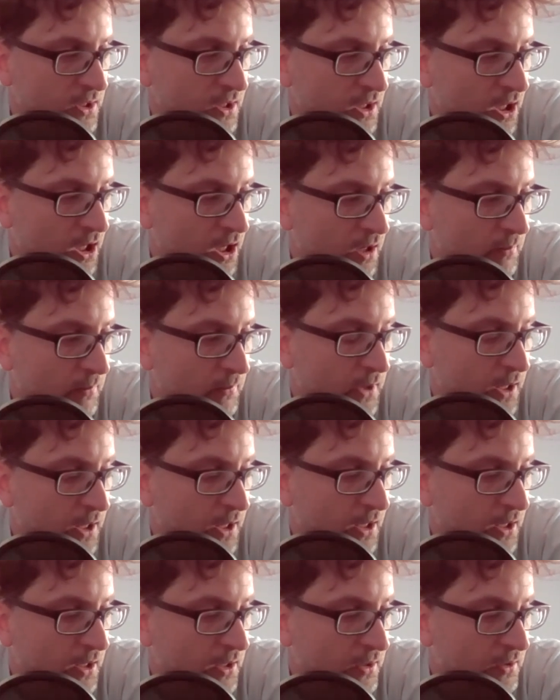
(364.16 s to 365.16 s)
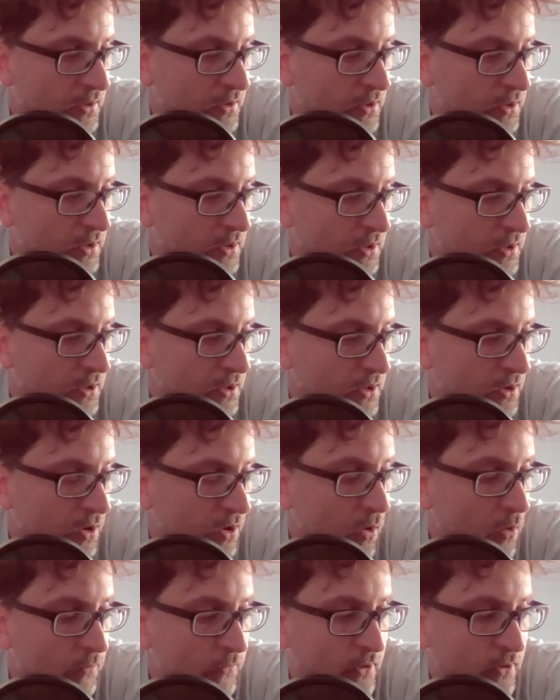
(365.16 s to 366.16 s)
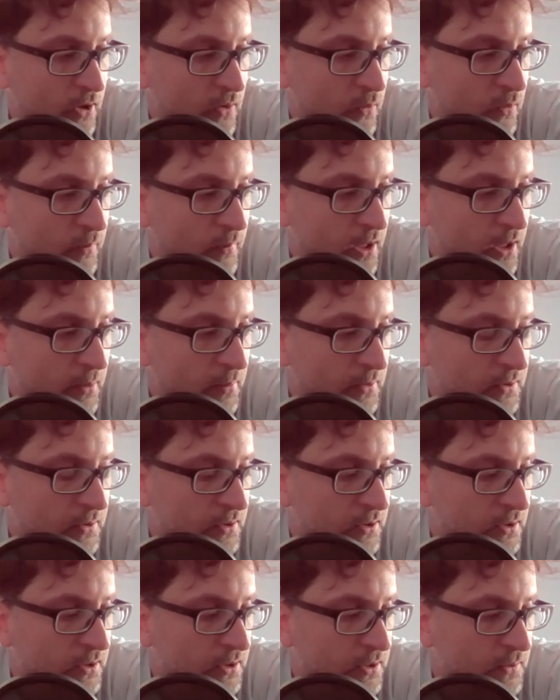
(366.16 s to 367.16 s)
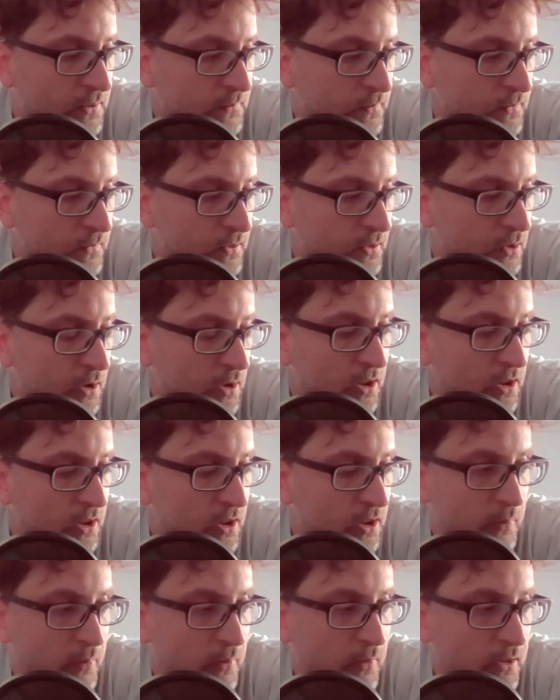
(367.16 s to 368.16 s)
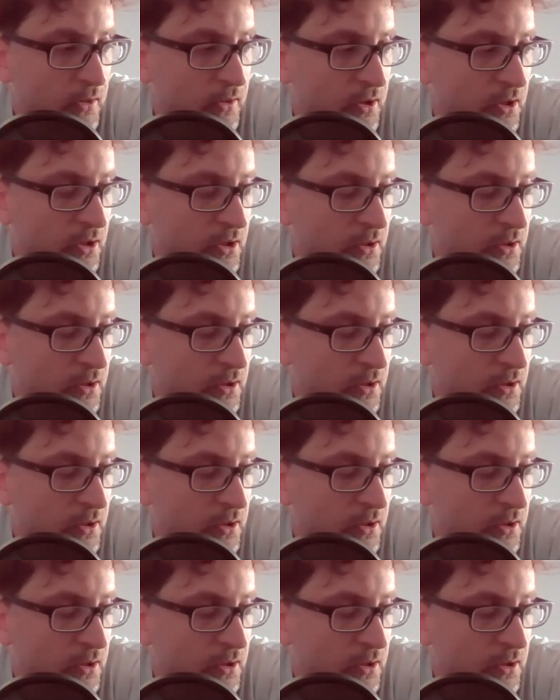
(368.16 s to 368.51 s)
and hopefully we'll be able to hook them up with